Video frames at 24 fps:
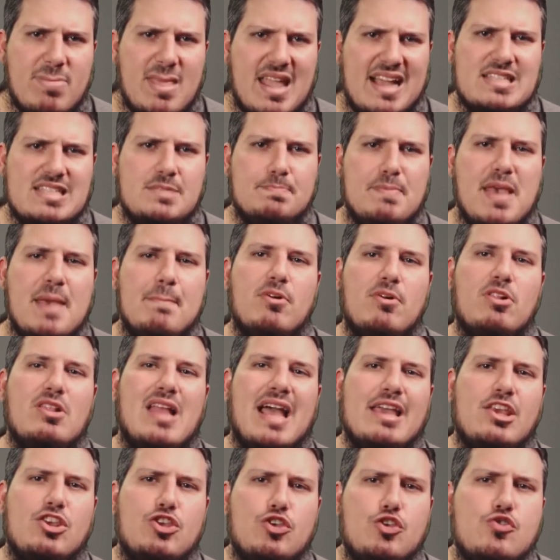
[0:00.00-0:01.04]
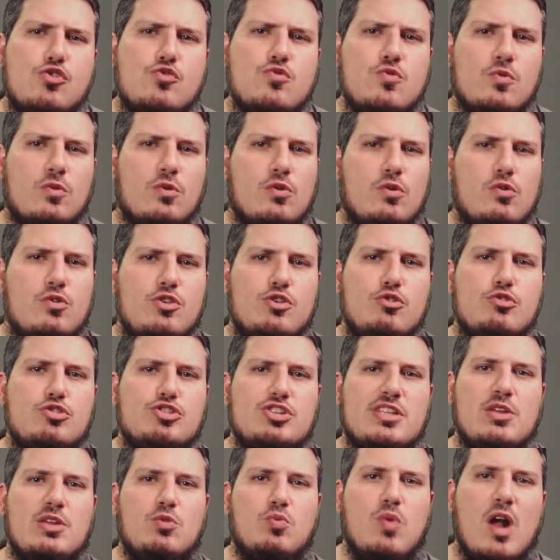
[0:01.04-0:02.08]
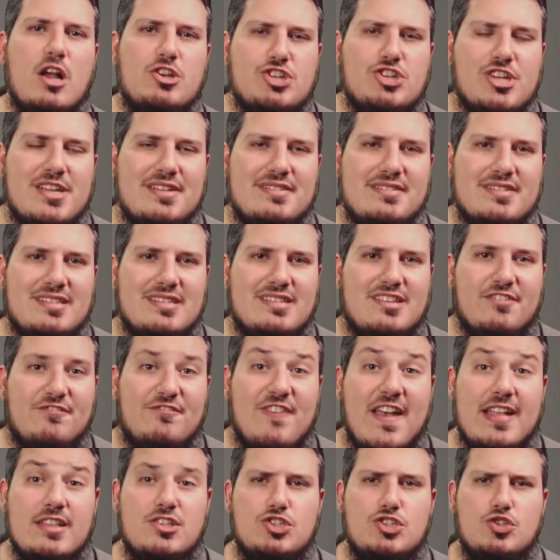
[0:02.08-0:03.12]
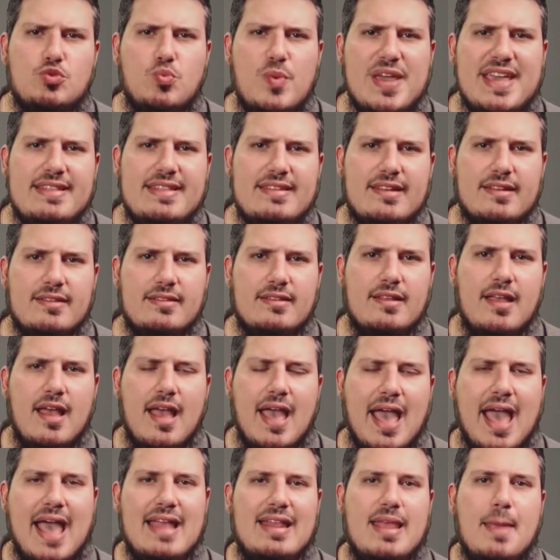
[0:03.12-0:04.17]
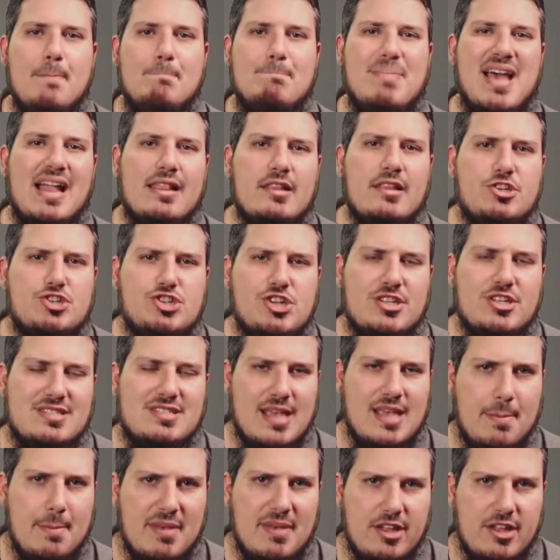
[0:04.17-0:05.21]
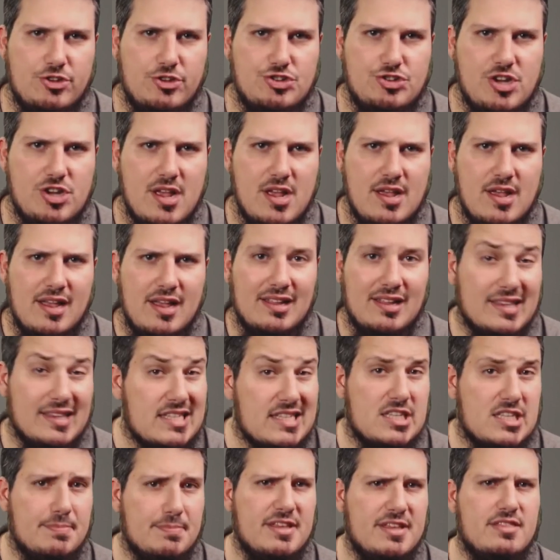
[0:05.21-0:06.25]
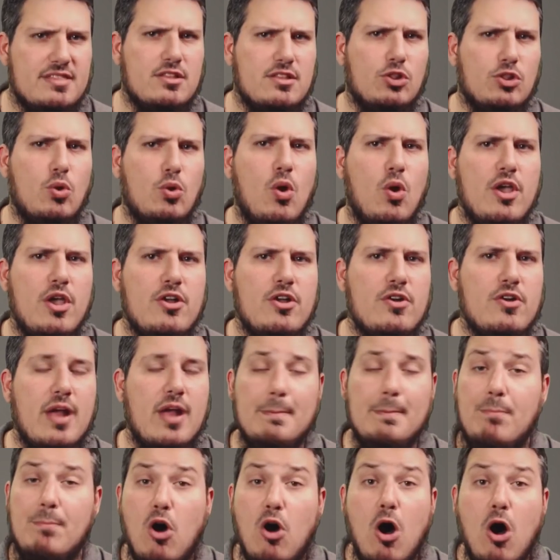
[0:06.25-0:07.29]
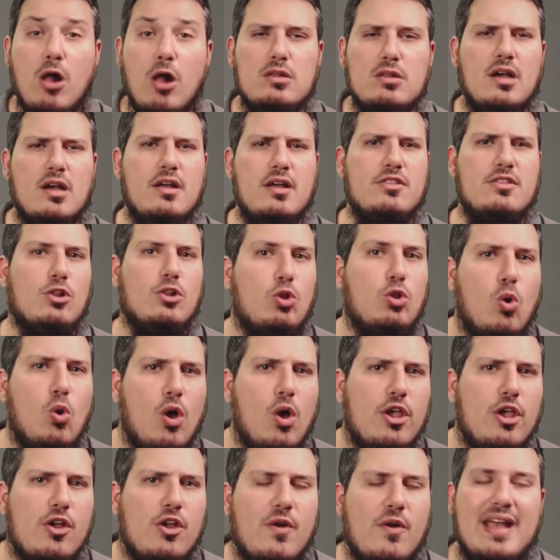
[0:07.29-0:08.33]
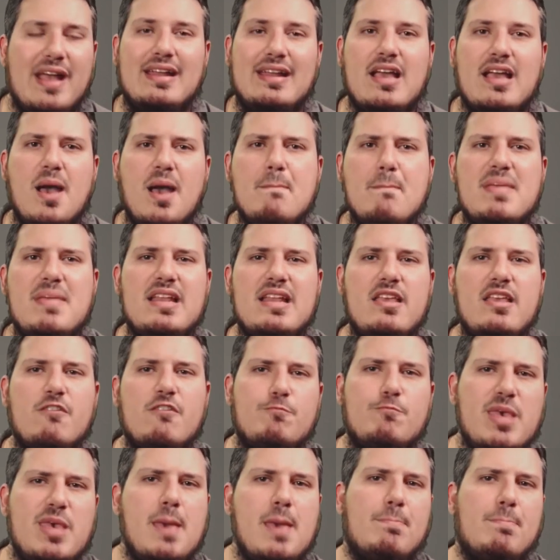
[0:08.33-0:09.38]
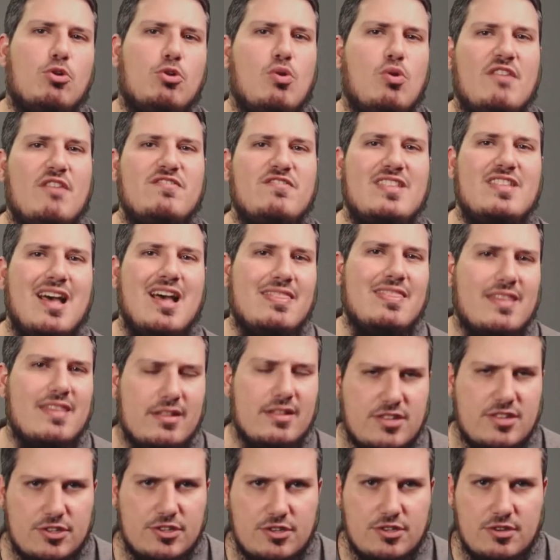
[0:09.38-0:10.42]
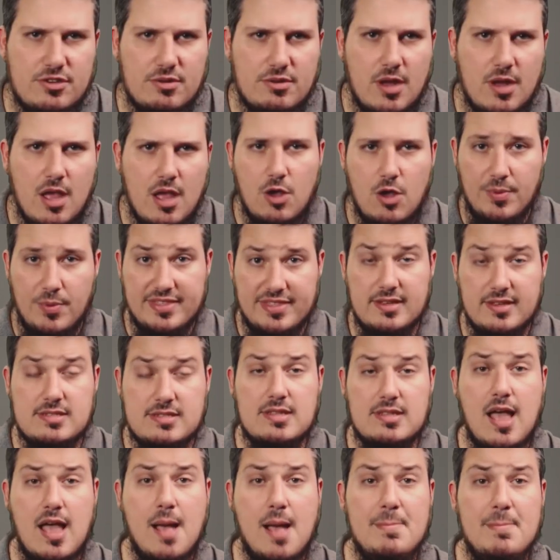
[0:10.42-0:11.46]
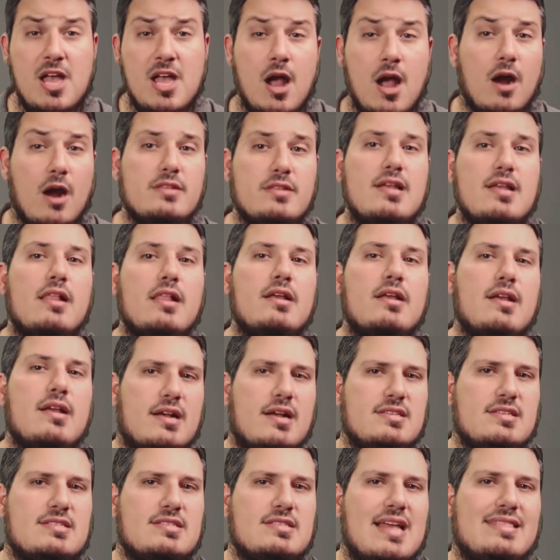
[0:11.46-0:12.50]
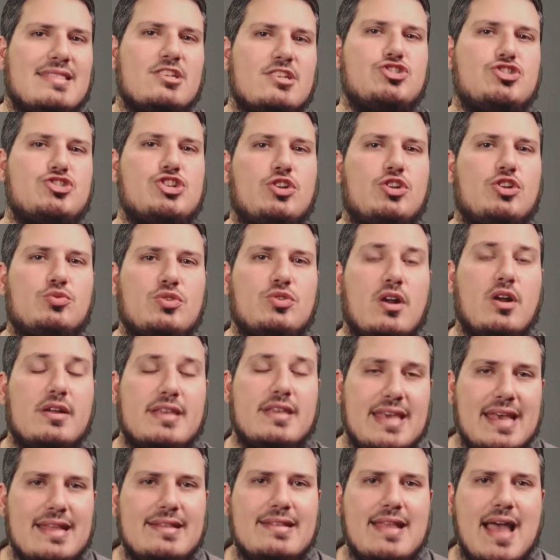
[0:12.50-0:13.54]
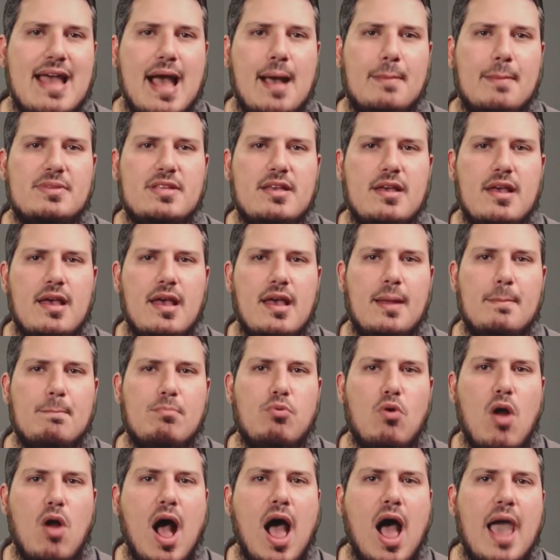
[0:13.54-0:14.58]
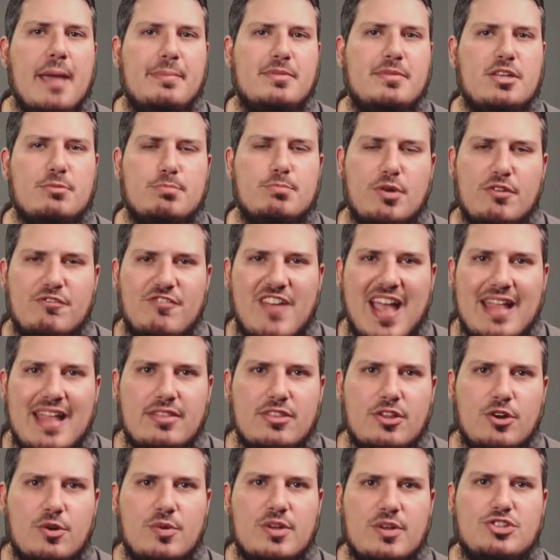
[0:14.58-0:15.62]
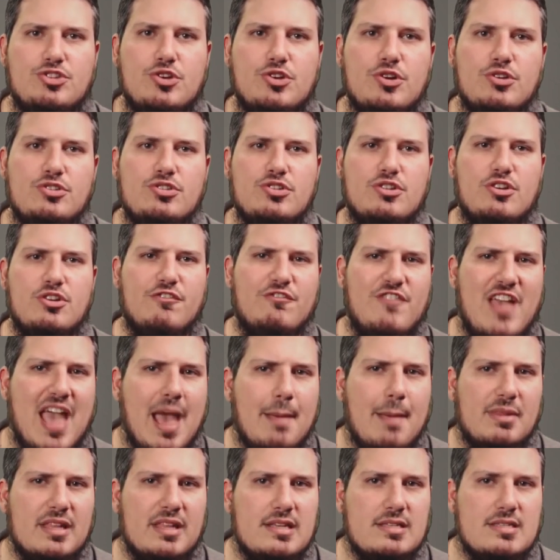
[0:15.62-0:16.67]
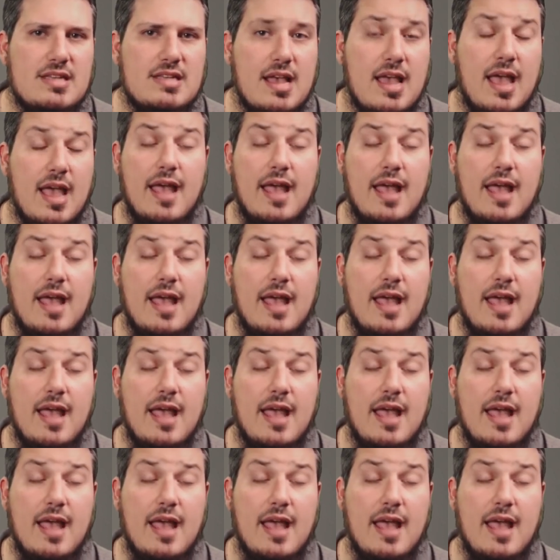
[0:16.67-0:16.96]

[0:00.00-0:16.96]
It's people like you who usually rush in to defend Sweden and embellish its image, Elizabeth the lawyer and Paula the lawyer and a committee of people who have nothing to do with Islam are telling us that the children are kidnapped and bribed to prevent their return to their families.